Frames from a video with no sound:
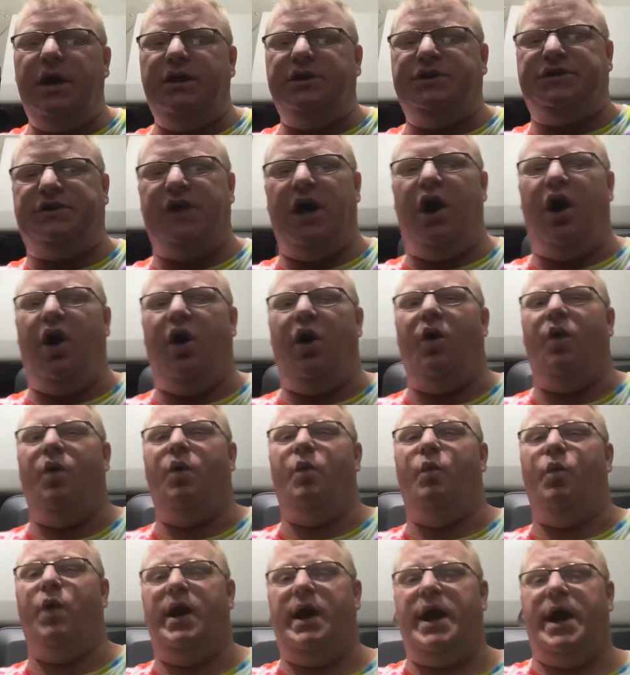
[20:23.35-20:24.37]
So
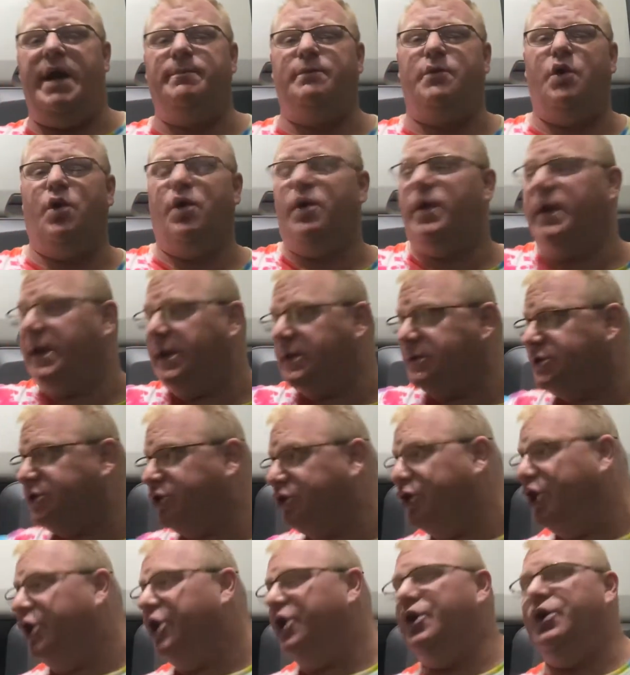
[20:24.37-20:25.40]
what I'm going
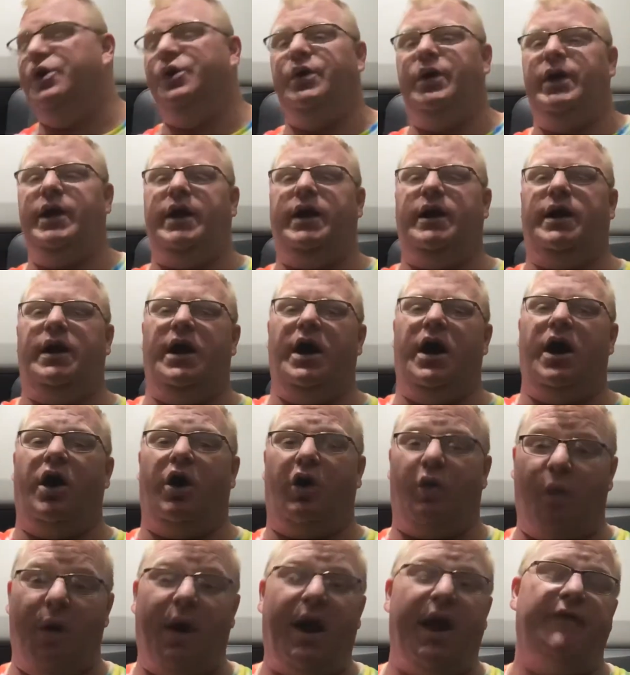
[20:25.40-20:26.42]
to do,
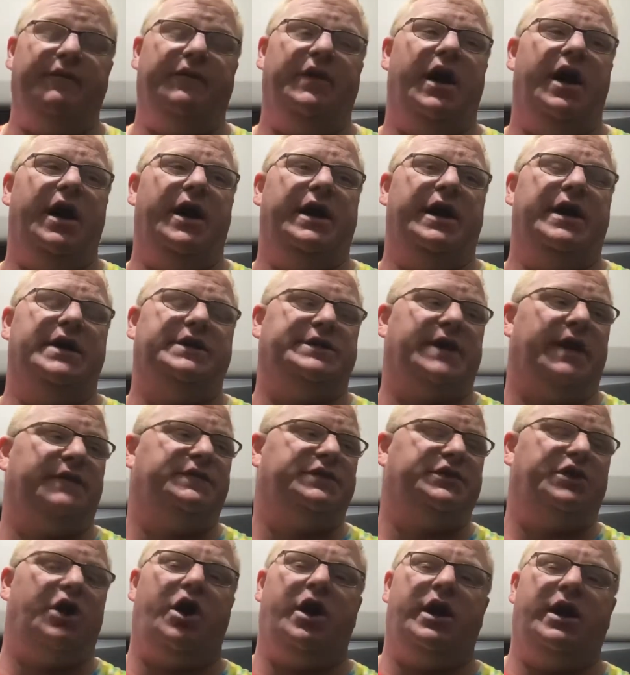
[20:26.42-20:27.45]
or what I've done, is I've
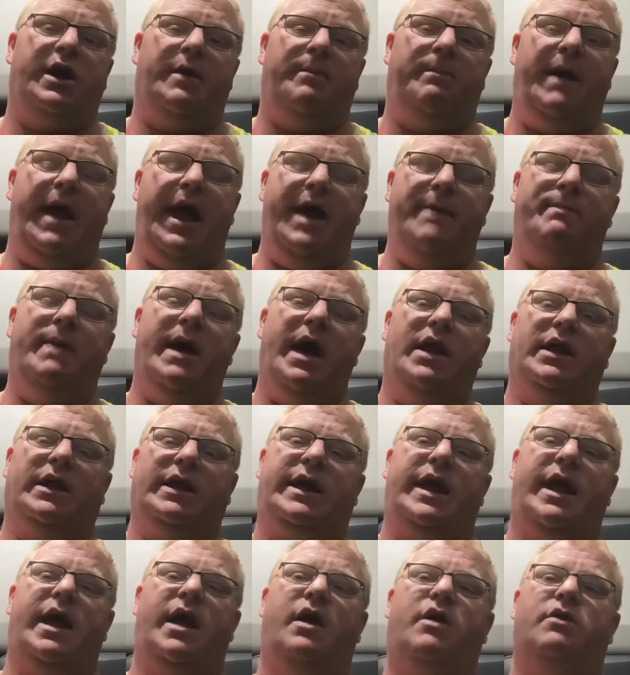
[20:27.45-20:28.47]
started a PayPal
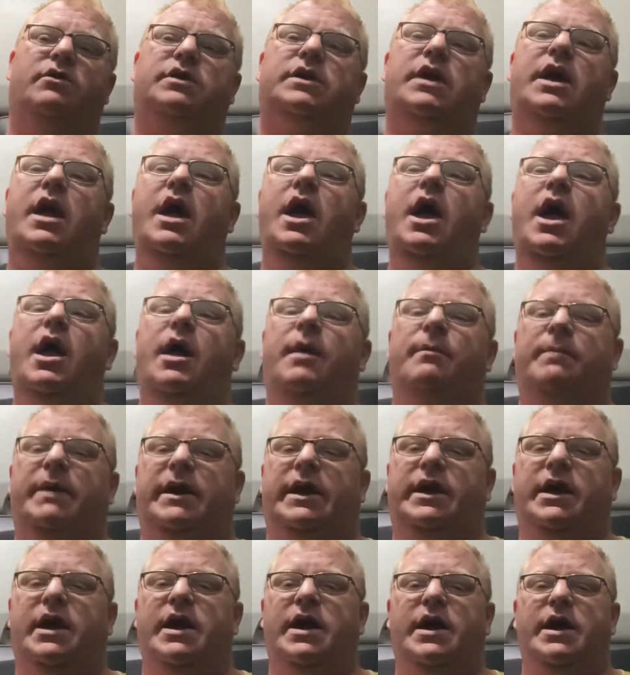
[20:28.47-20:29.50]
account
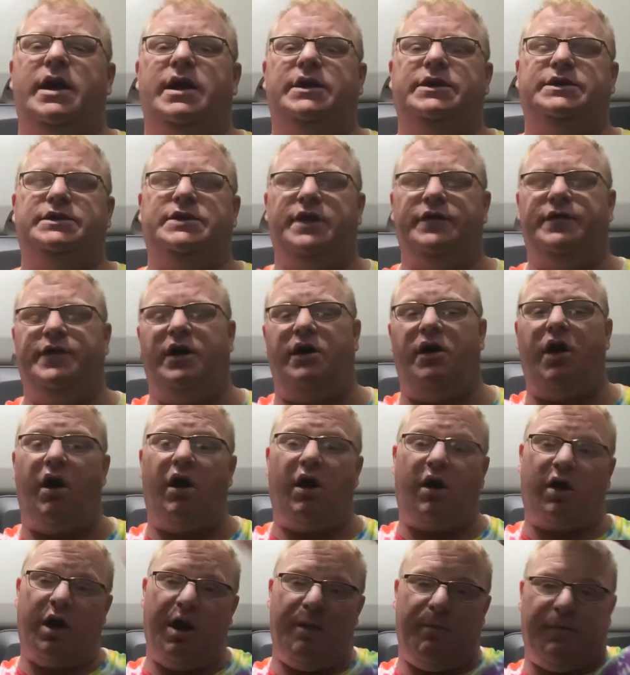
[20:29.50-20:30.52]
because there
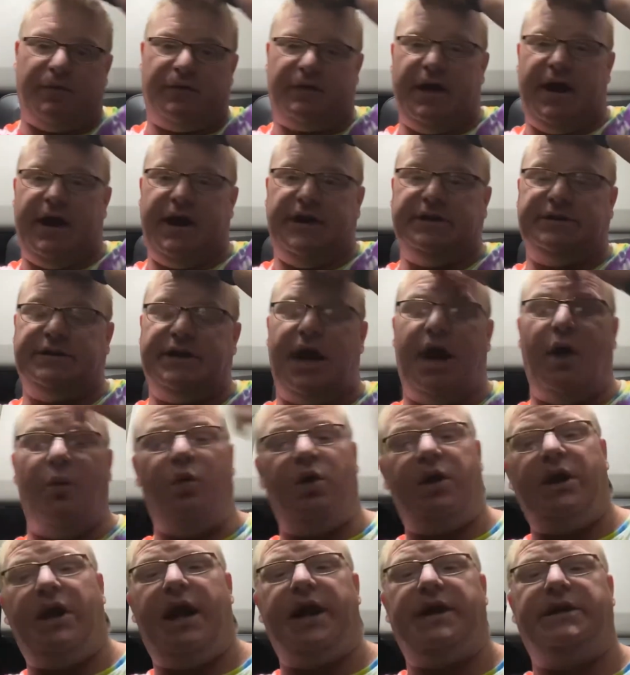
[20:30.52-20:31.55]
are a couple things that I
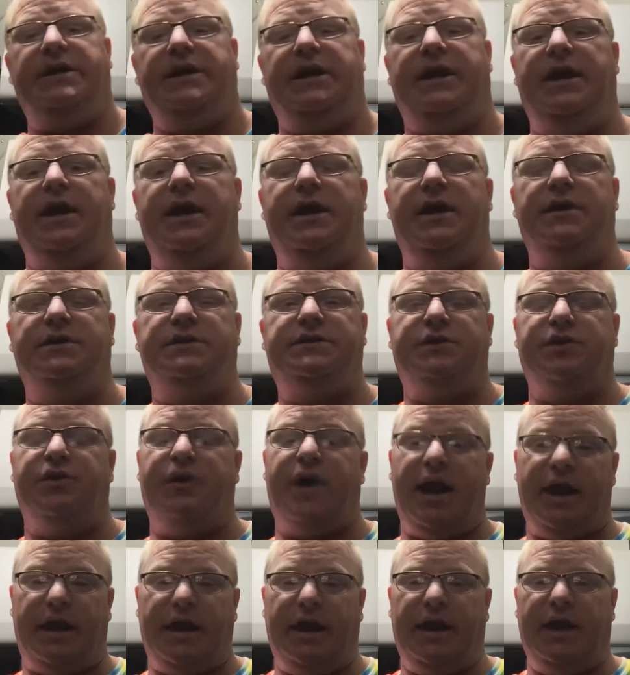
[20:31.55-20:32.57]
would like to get so
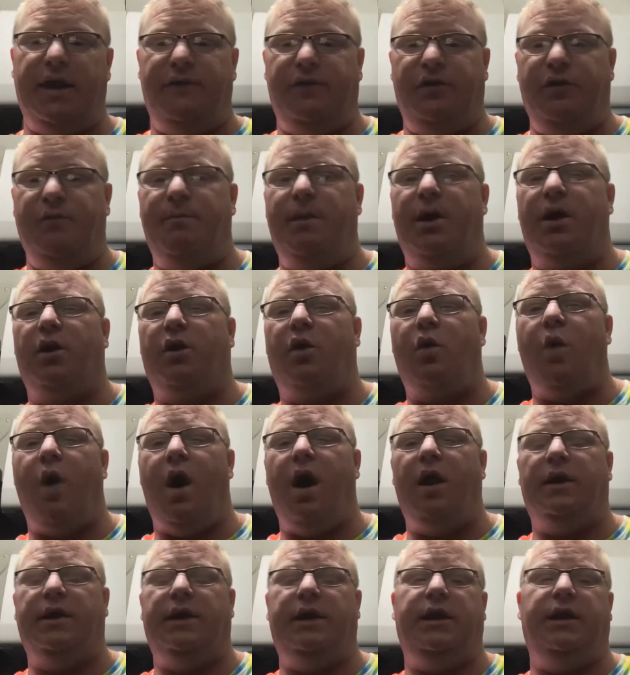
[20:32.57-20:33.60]
that I could give you better
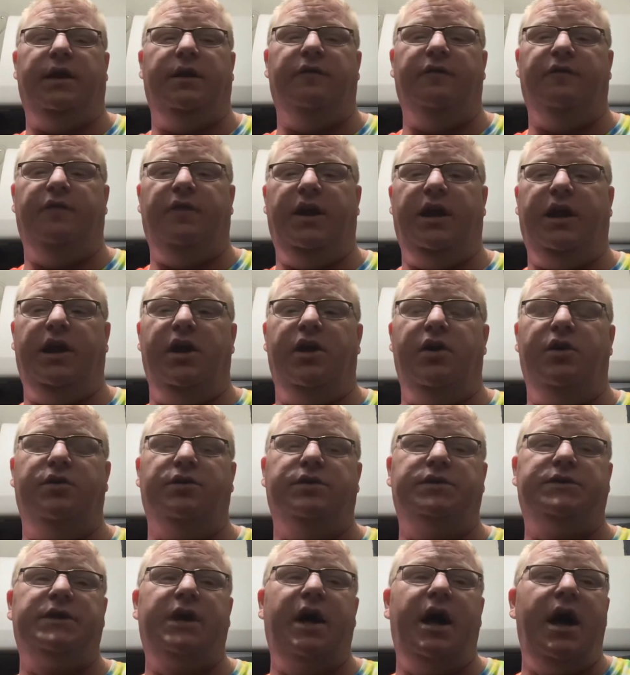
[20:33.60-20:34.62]
quality
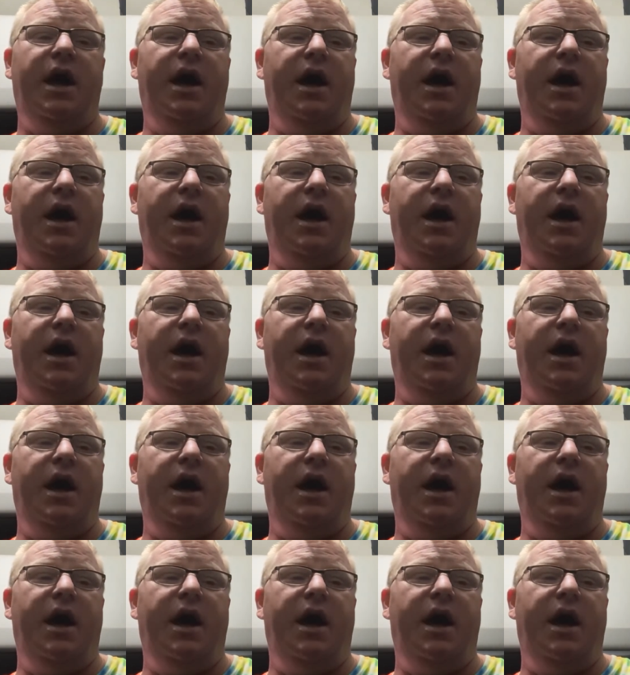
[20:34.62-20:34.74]
videos.